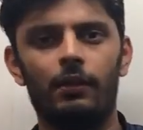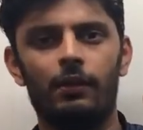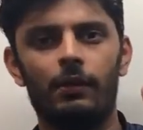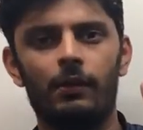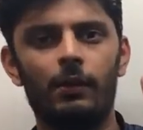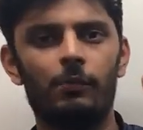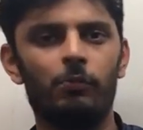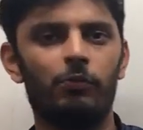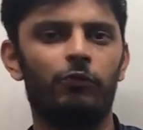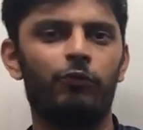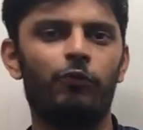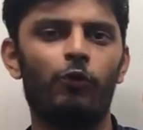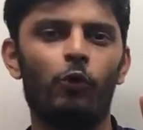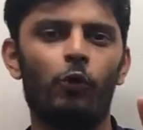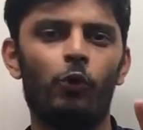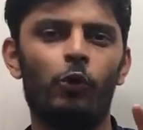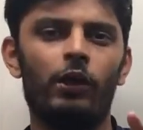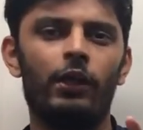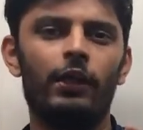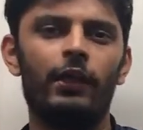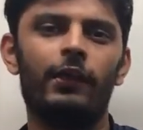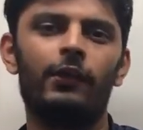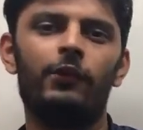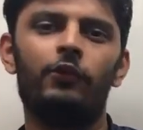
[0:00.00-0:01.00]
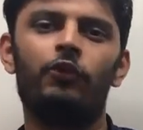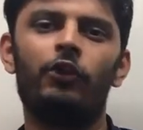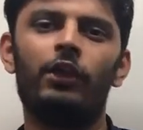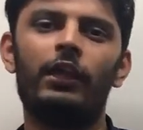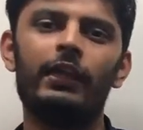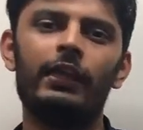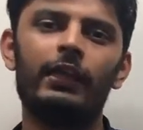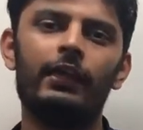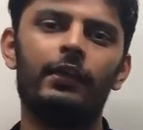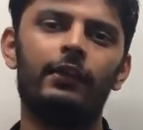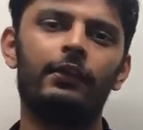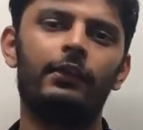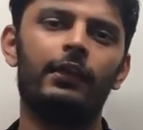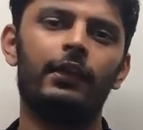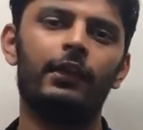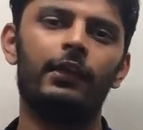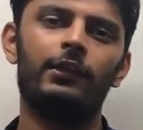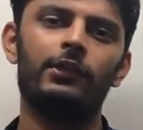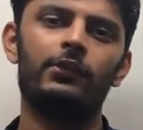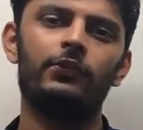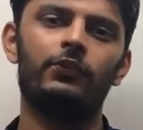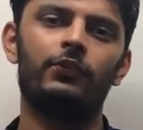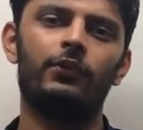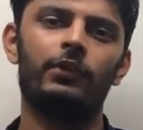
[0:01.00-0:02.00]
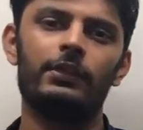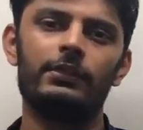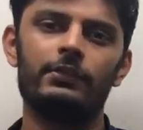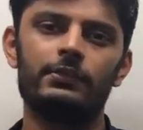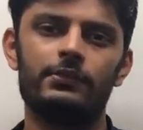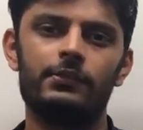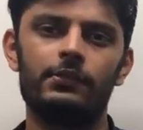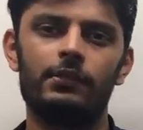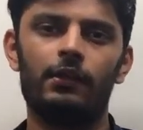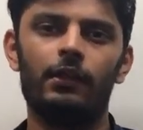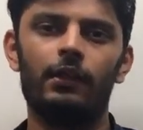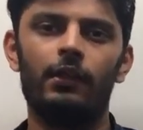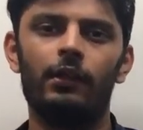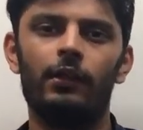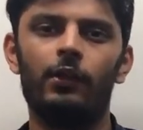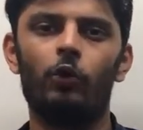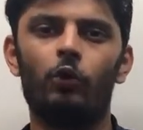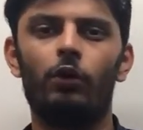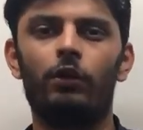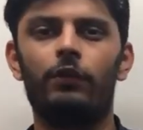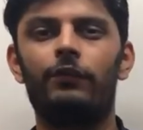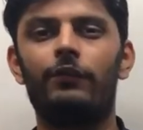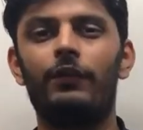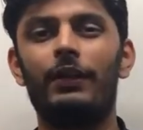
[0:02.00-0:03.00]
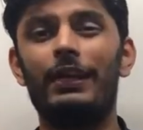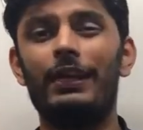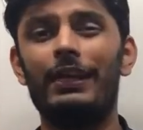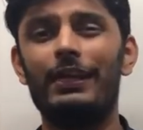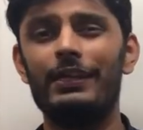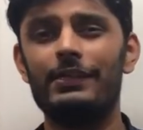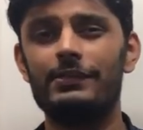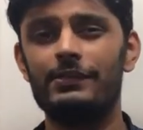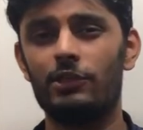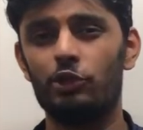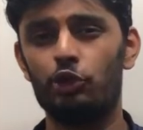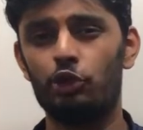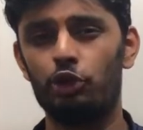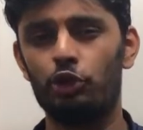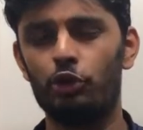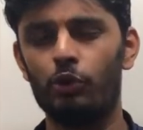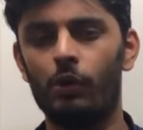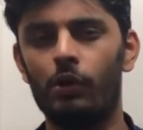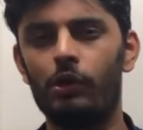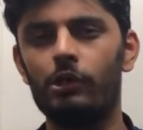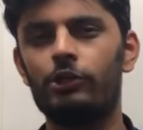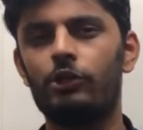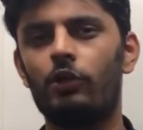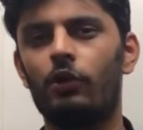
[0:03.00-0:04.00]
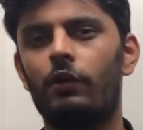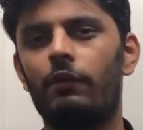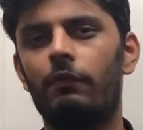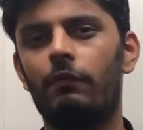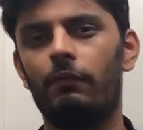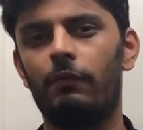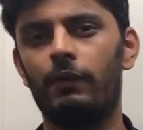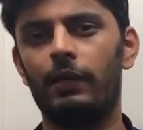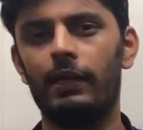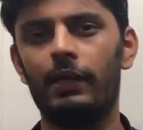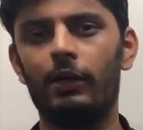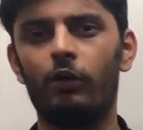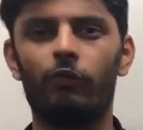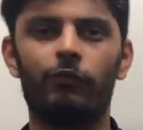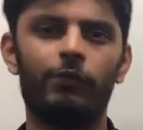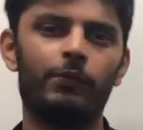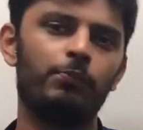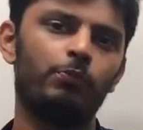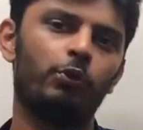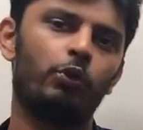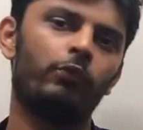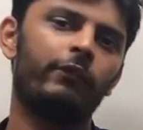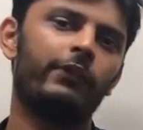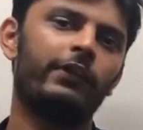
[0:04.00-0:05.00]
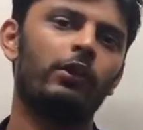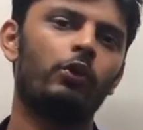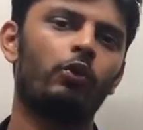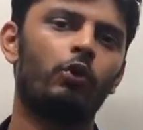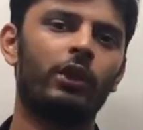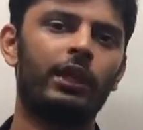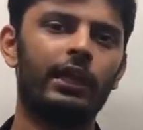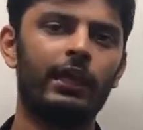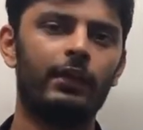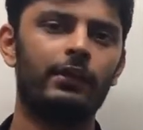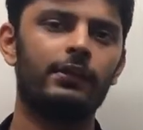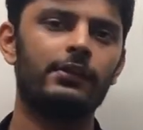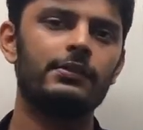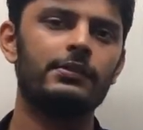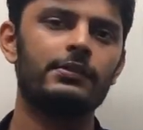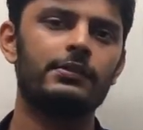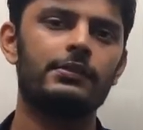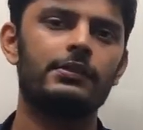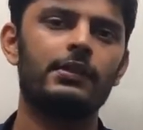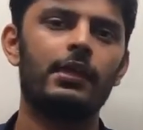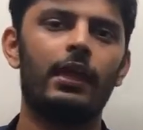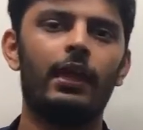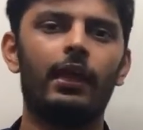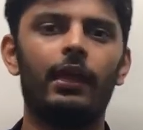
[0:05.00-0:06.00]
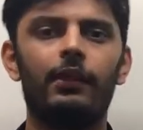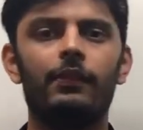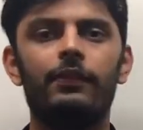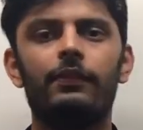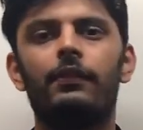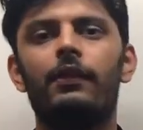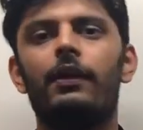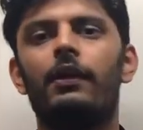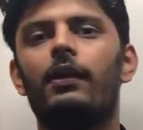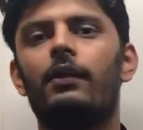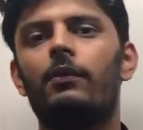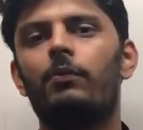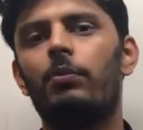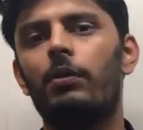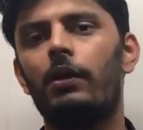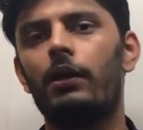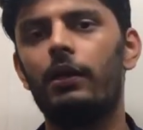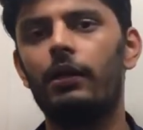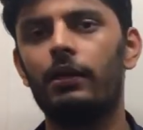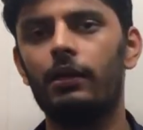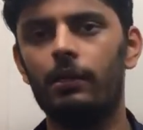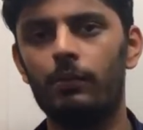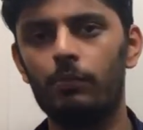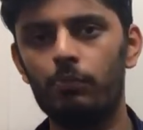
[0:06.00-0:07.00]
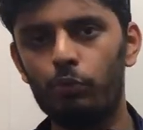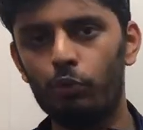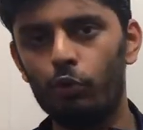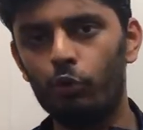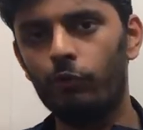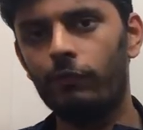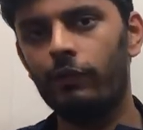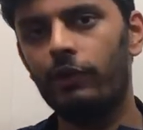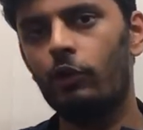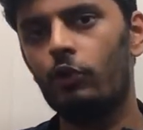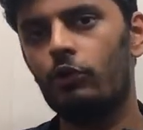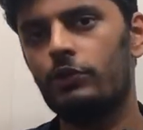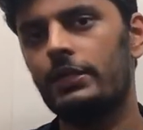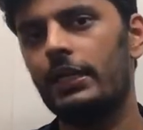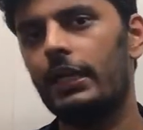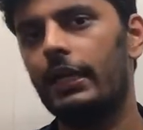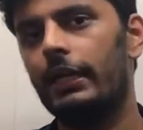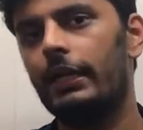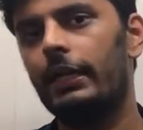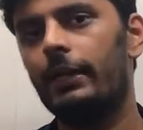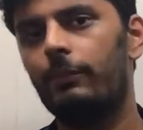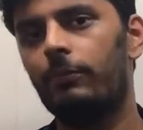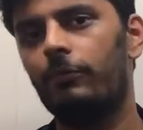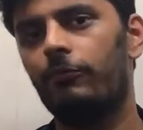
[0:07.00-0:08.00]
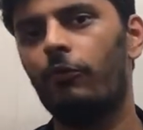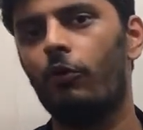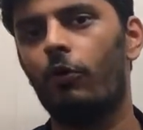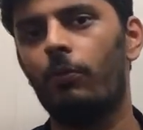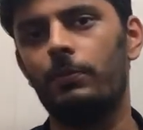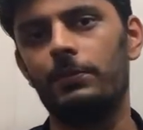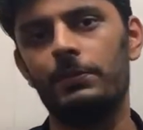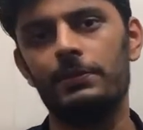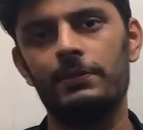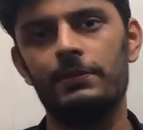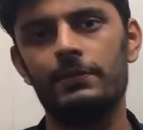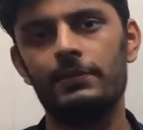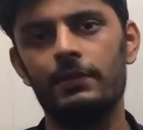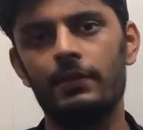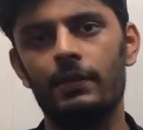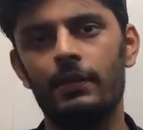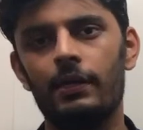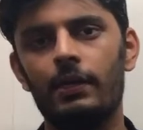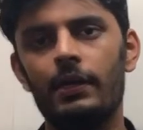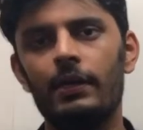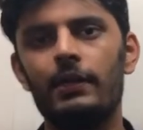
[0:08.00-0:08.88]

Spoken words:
Number four, training and cadence drills. Now, training is a short way of improving your cadence and thereby improving your cycling performance.